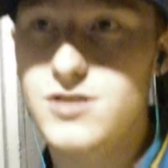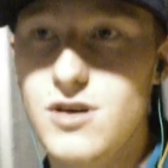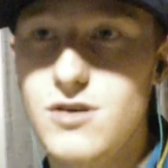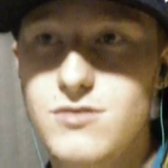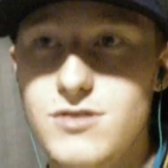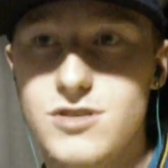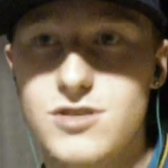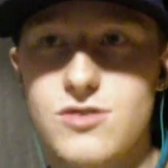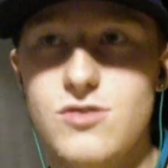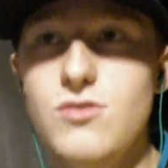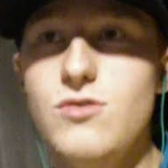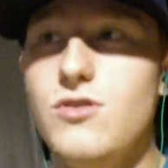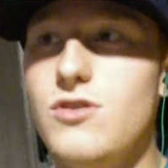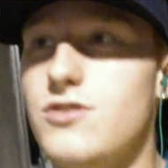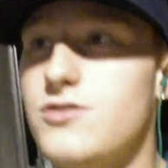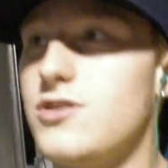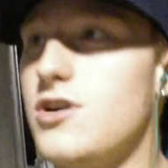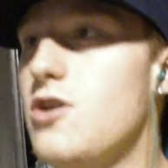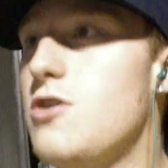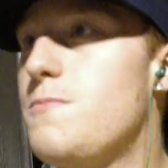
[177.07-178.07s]
so the
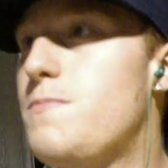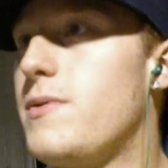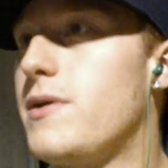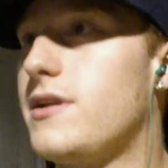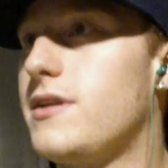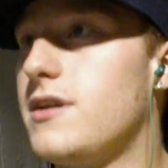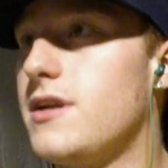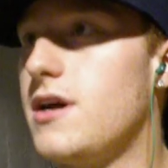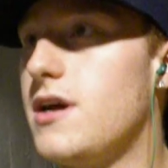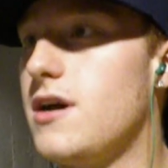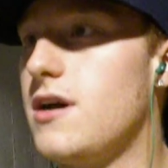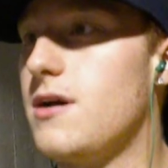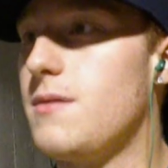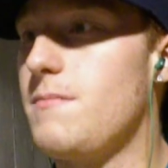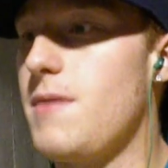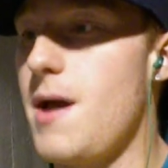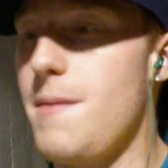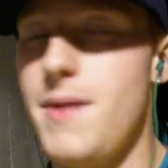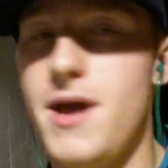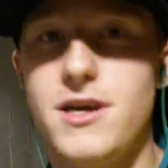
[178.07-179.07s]
school is open.
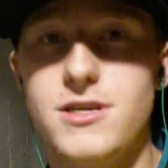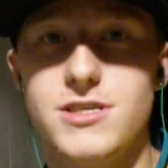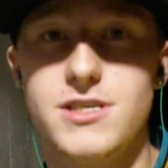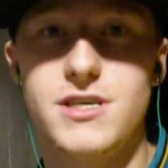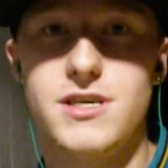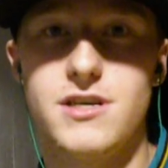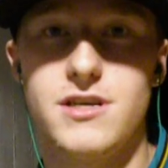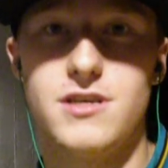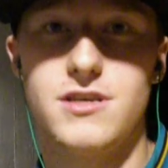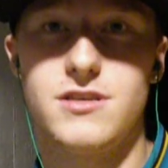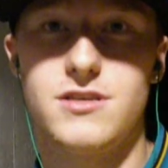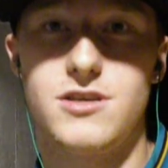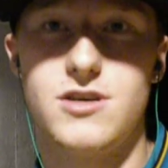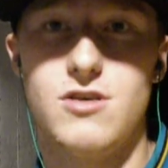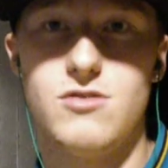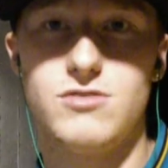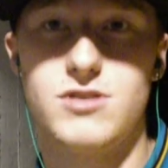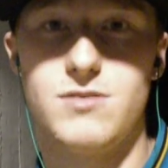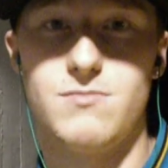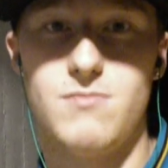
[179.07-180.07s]
Um, I'm actually going to
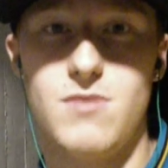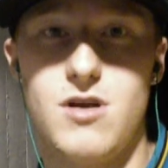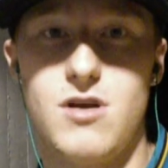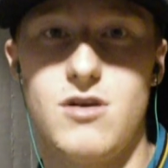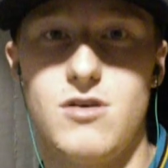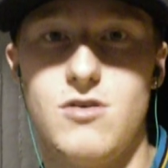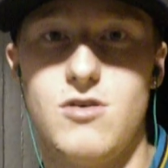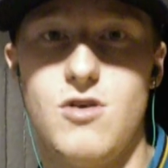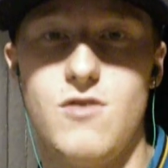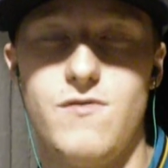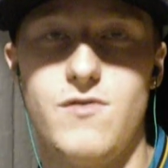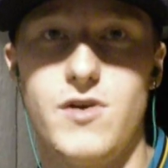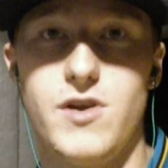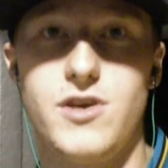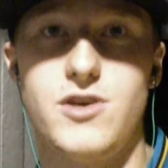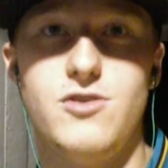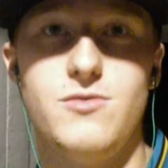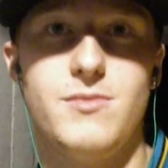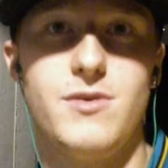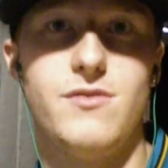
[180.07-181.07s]
go tomorrow over
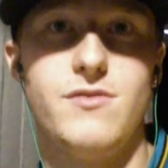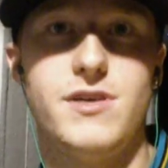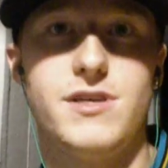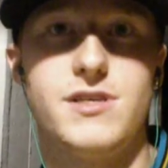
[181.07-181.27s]
to human